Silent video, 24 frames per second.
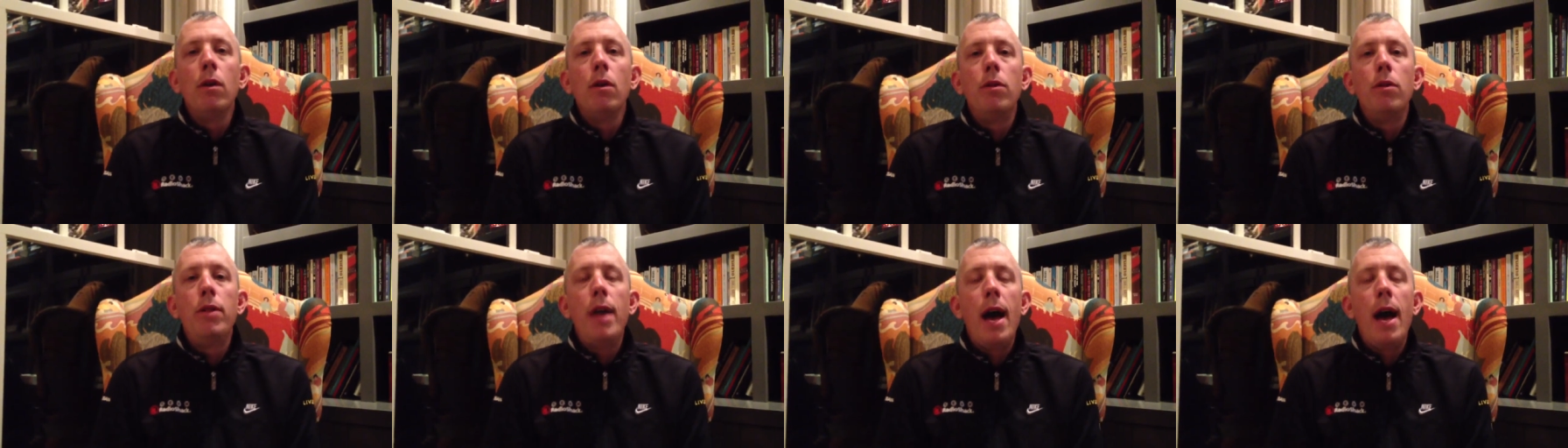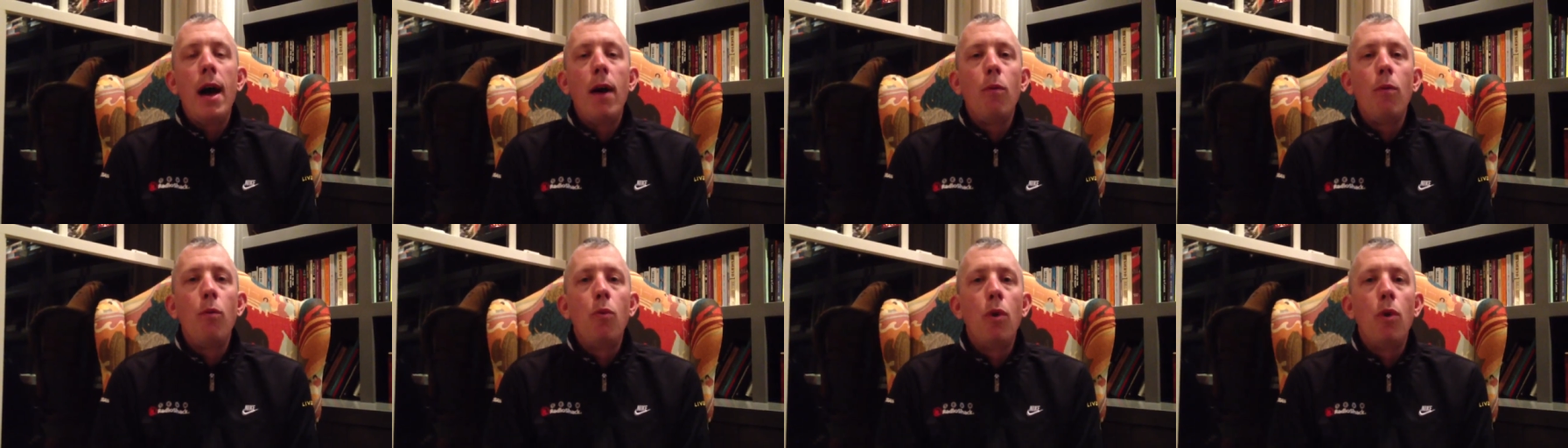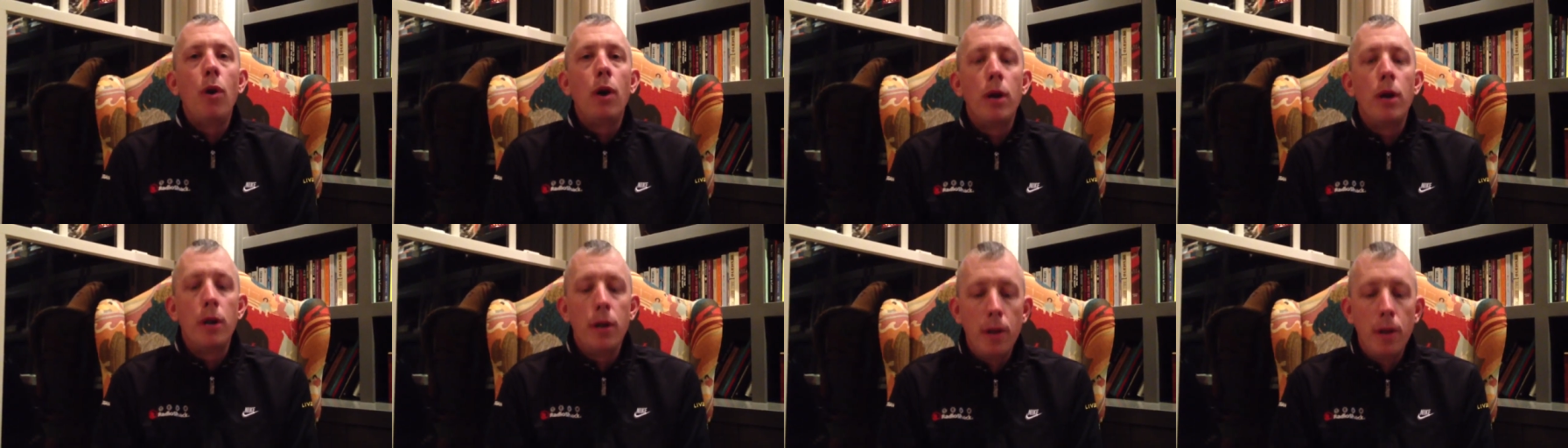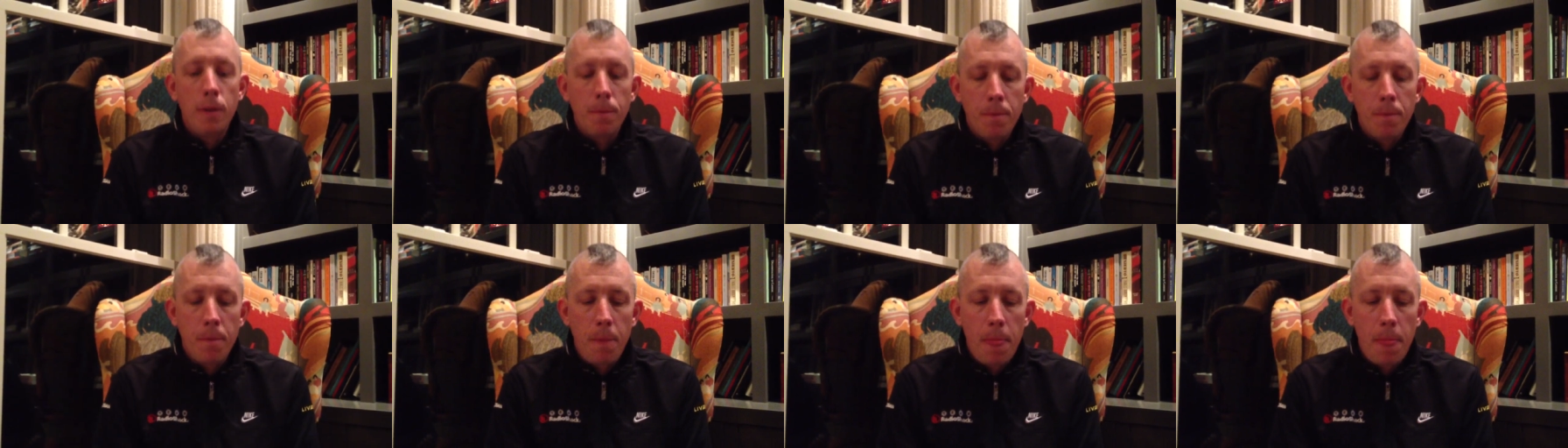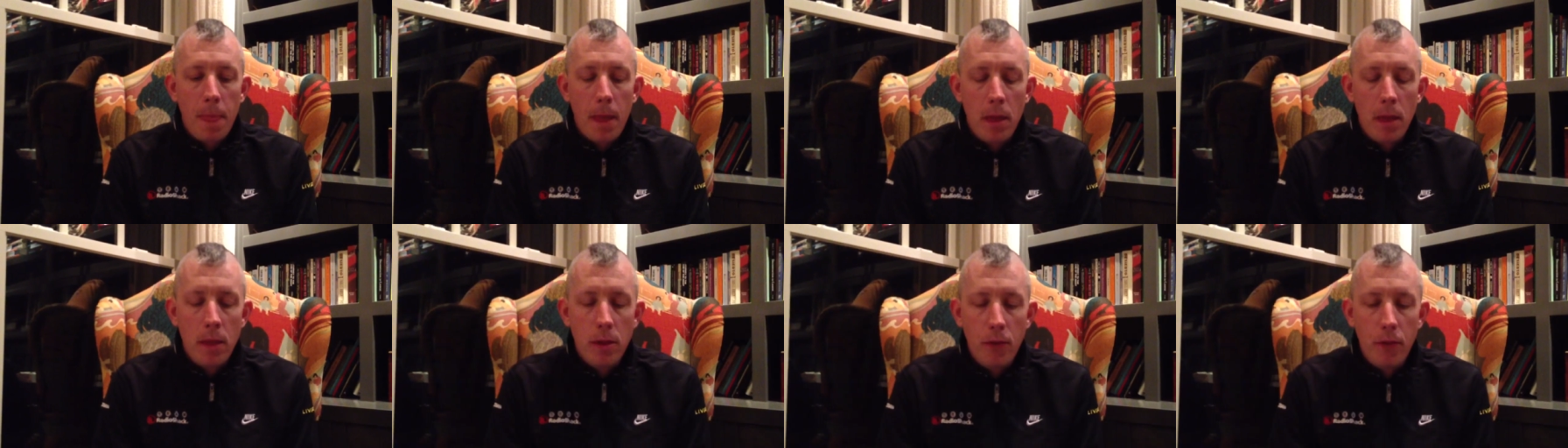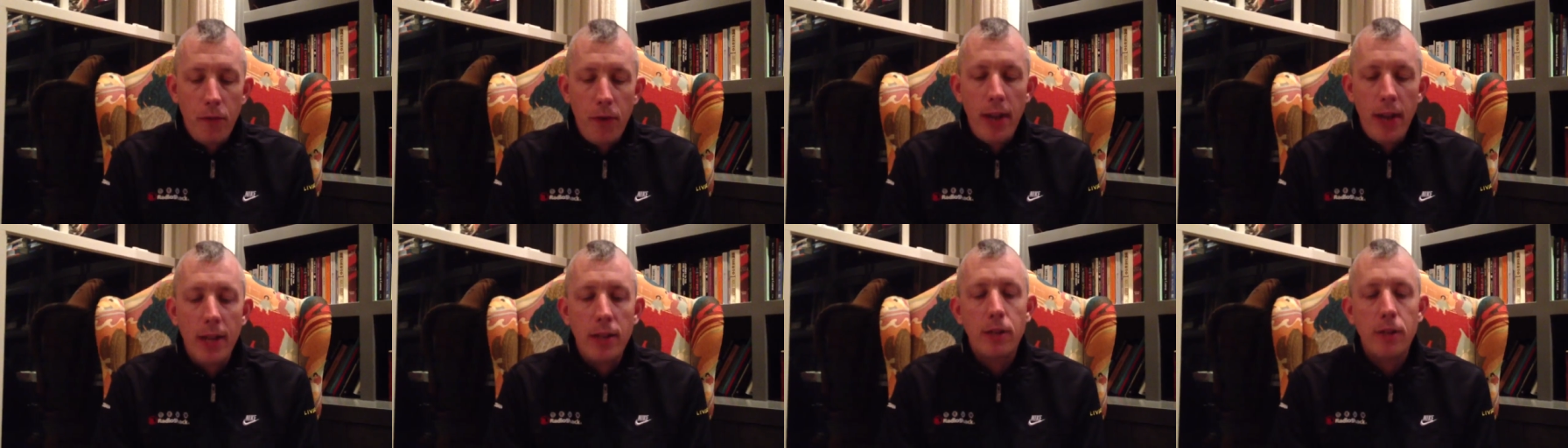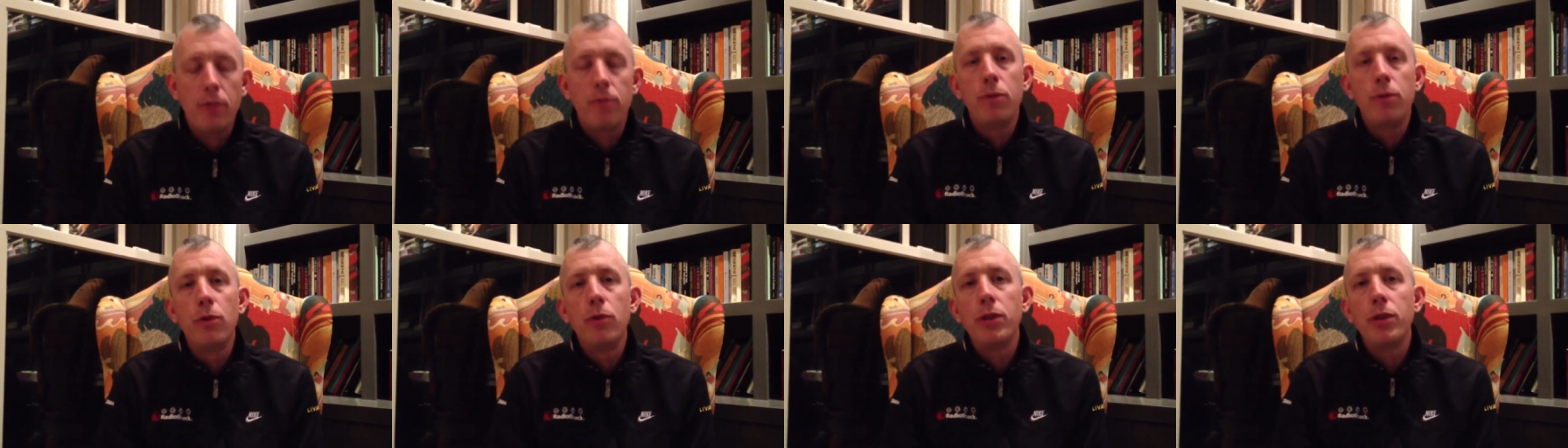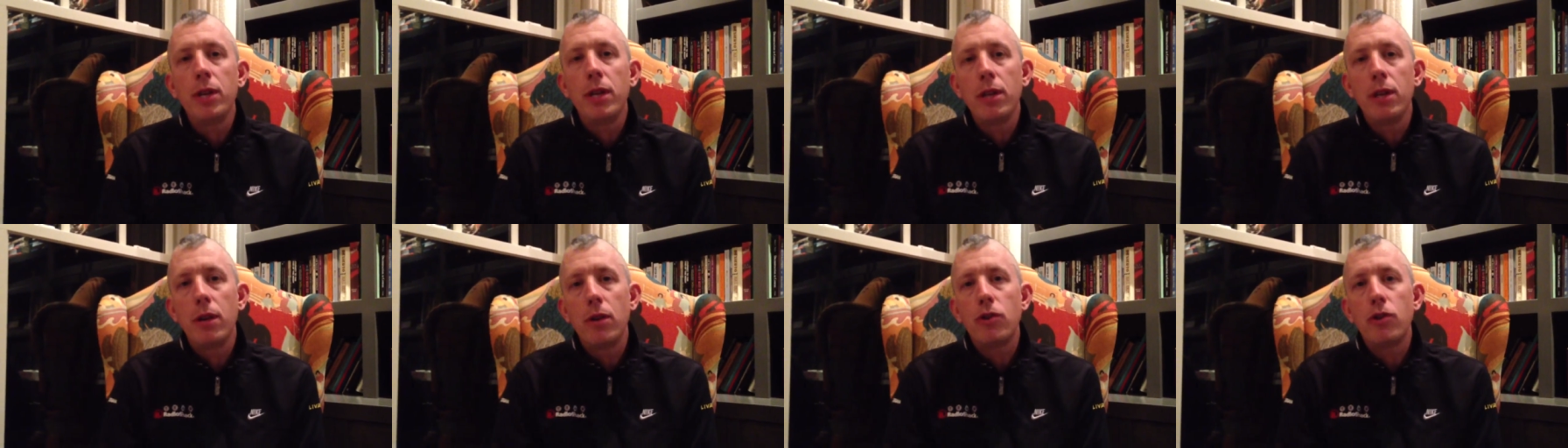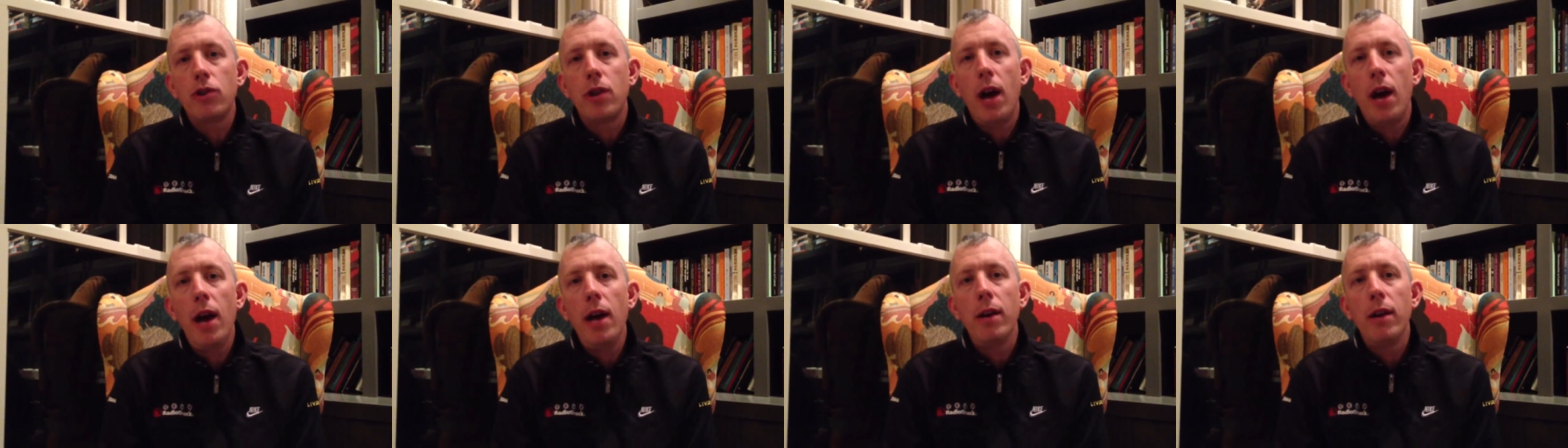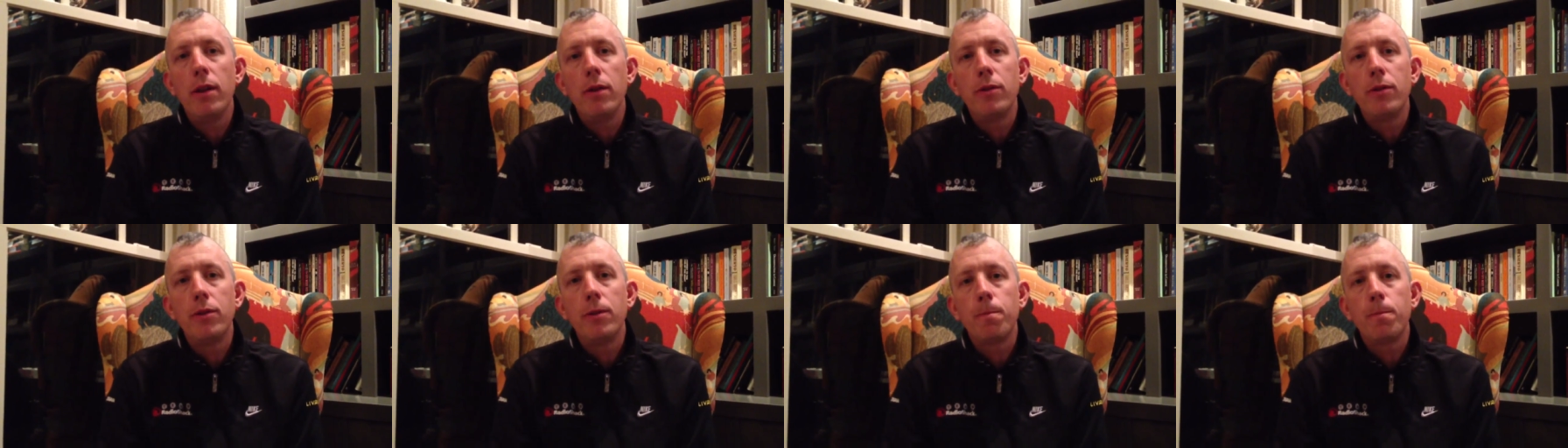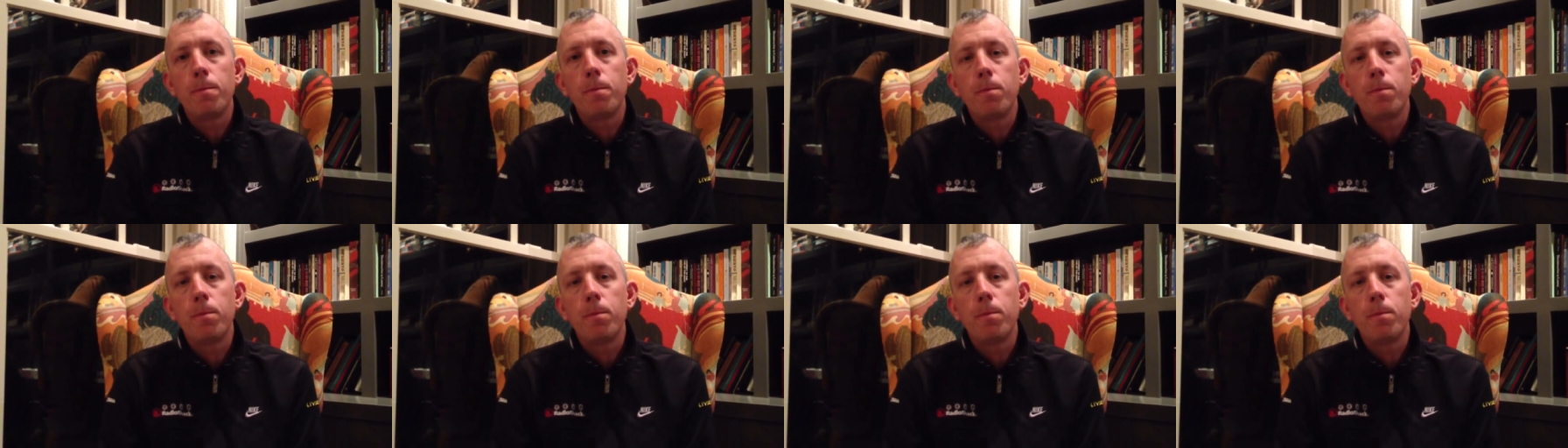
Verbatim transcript: that would, in the face of losing their child,